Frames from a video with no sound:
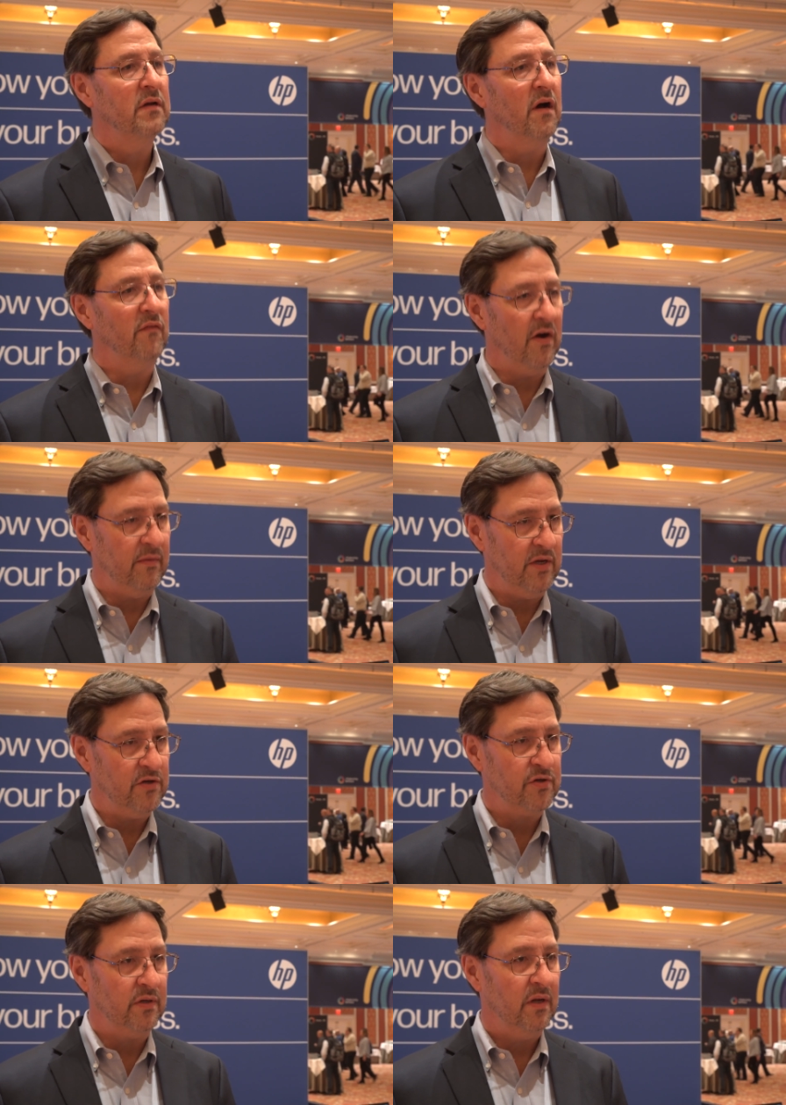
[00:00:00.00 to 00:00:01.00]
of
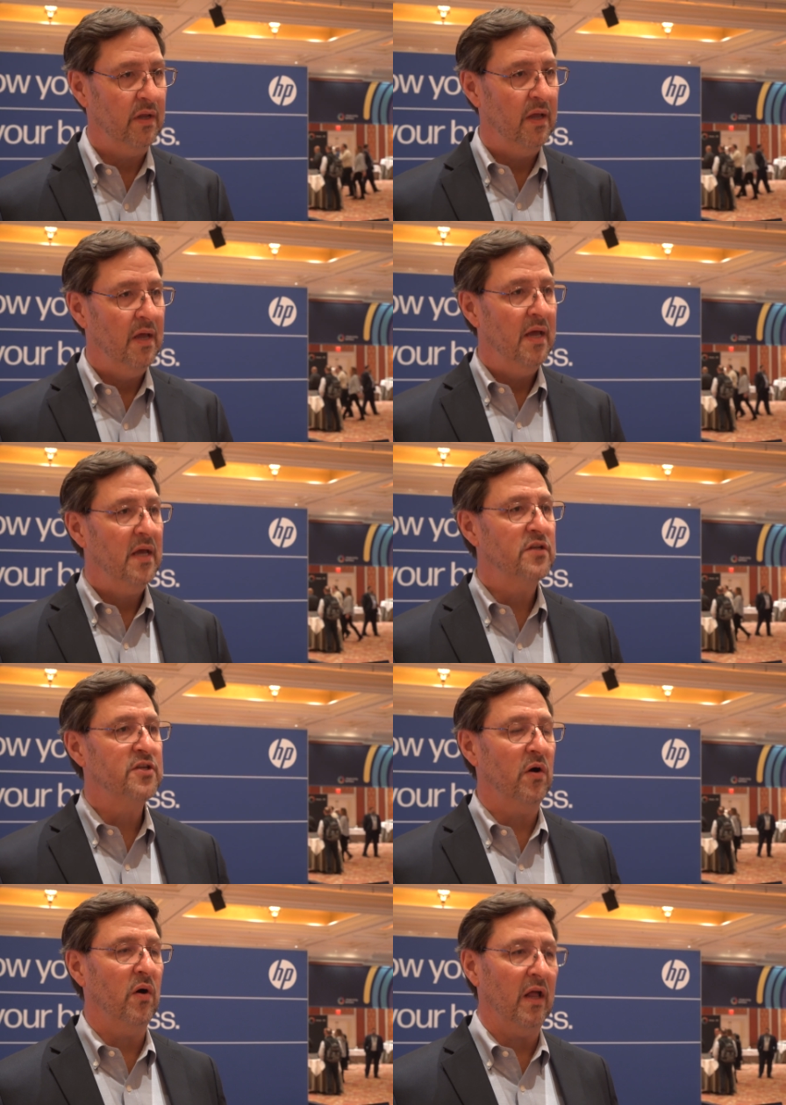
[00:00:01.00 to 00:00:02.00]
automation. And
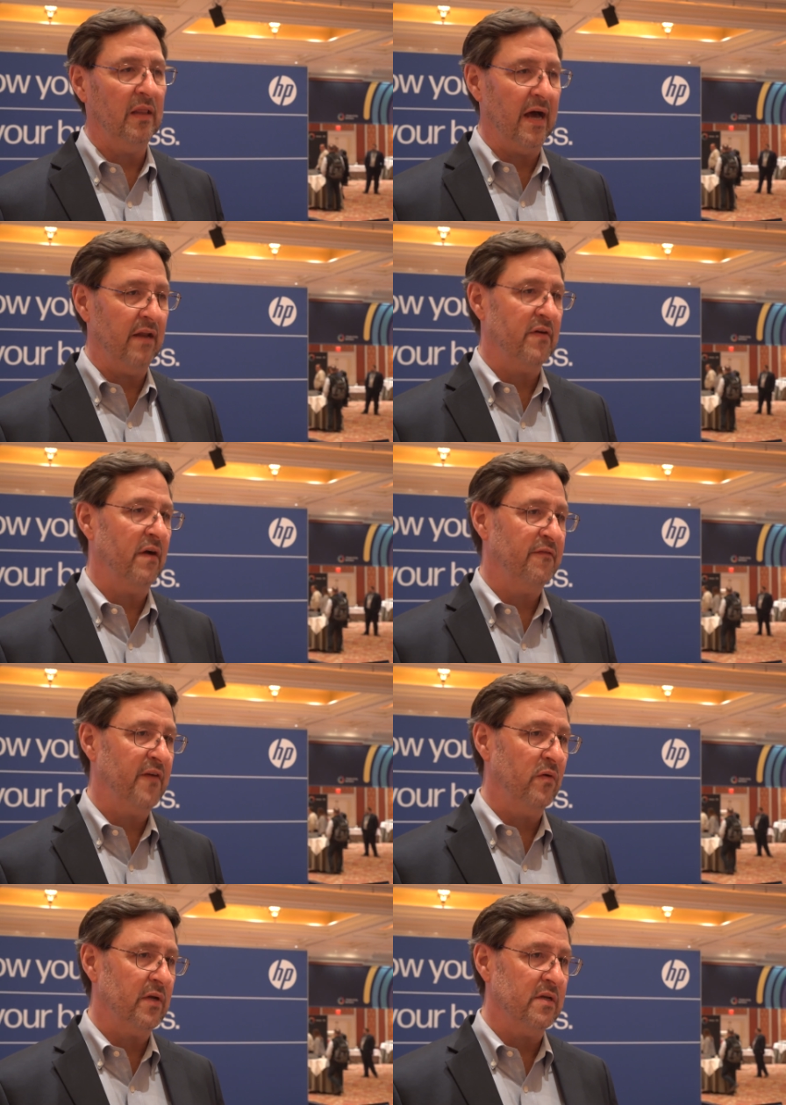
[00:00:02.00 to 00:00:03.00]
so a lot of our
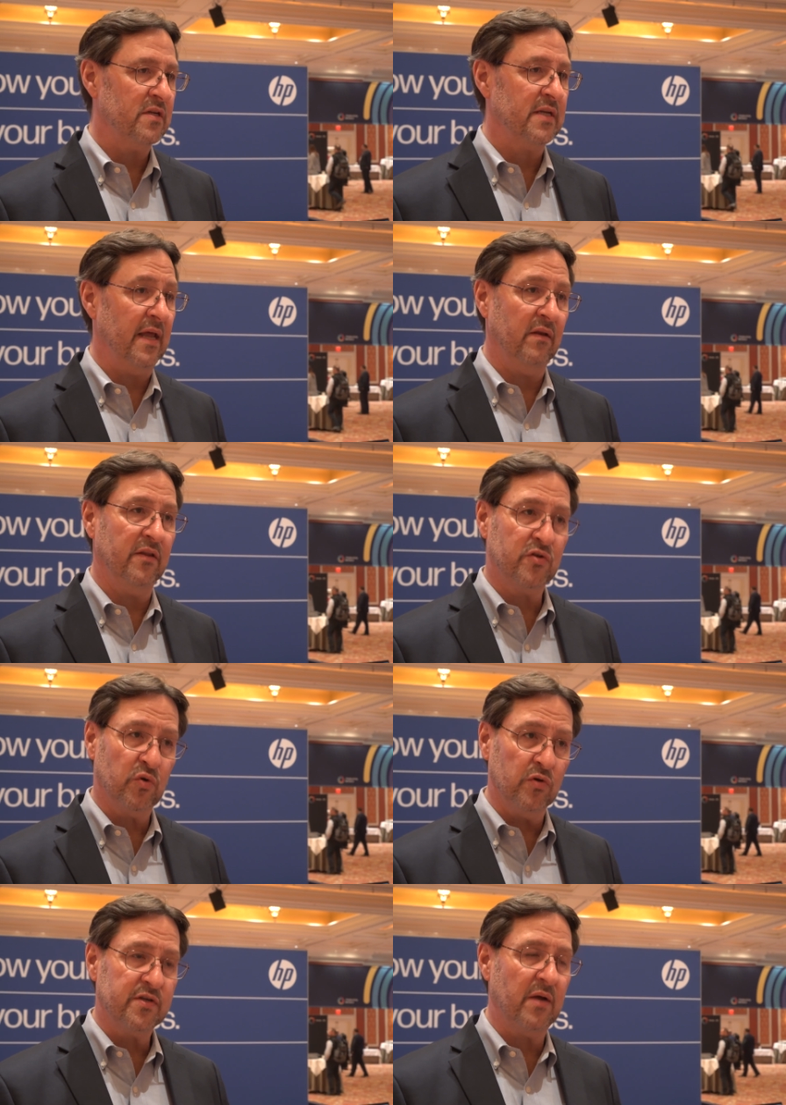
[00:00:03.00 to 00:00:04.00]
focus and the tools